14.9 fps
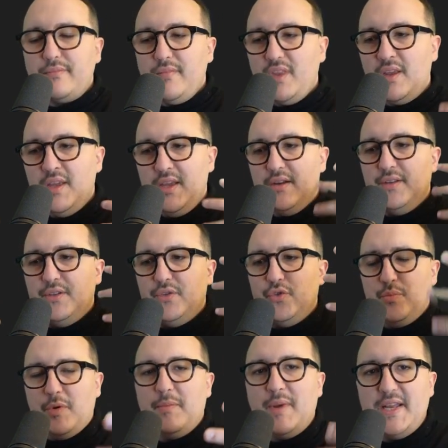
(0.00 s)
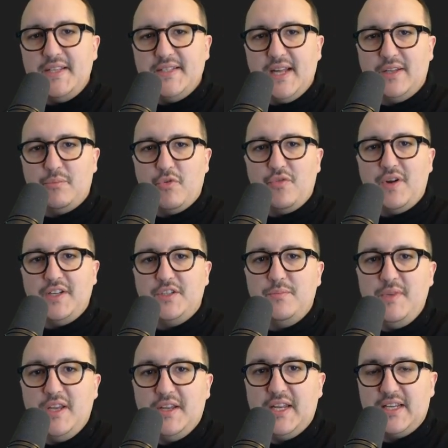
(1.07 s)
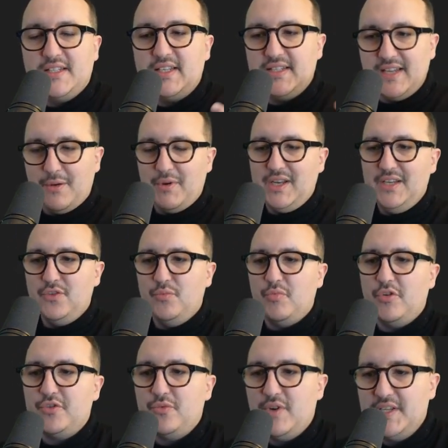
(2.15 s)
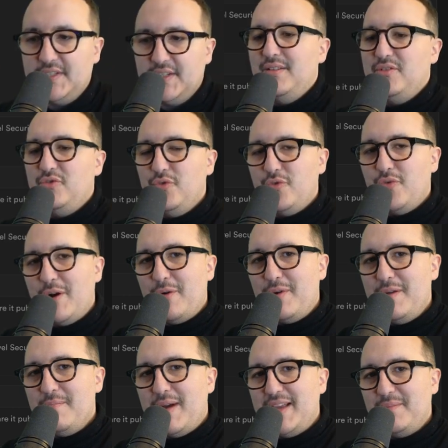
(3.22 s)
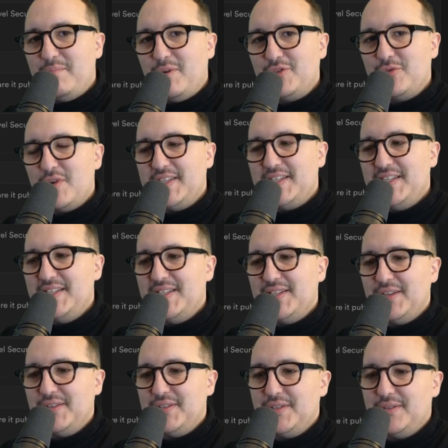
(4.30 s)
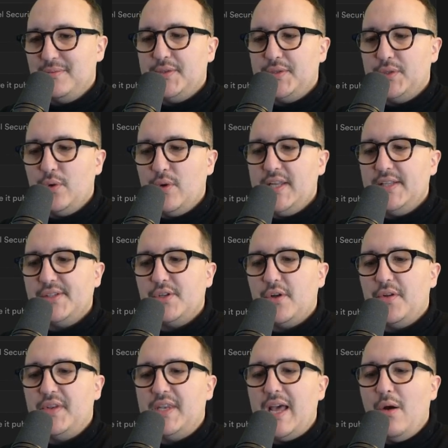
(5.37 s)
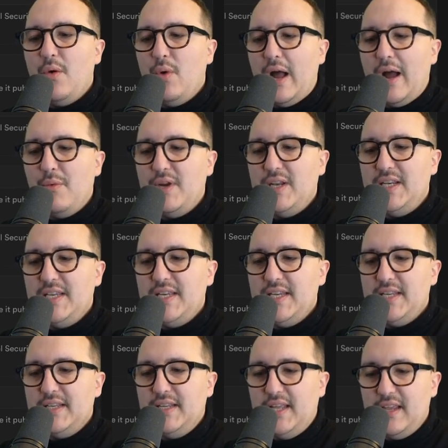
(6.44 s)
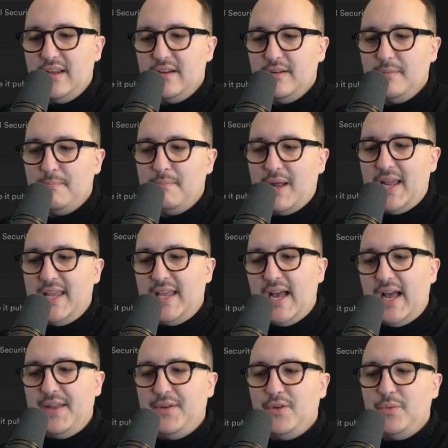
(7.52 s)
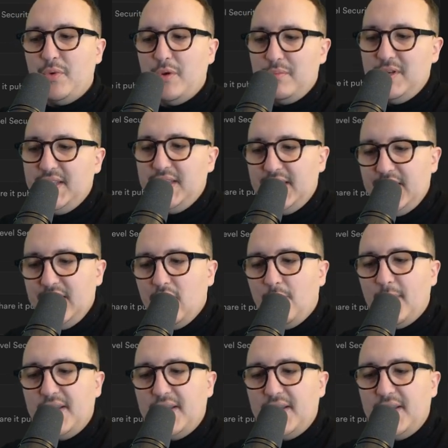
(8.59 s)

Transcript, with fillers: here at Supabase that provides me an access directly to Postgres to query my Postgres instance. So it's done. Now I will need here my anon public key or my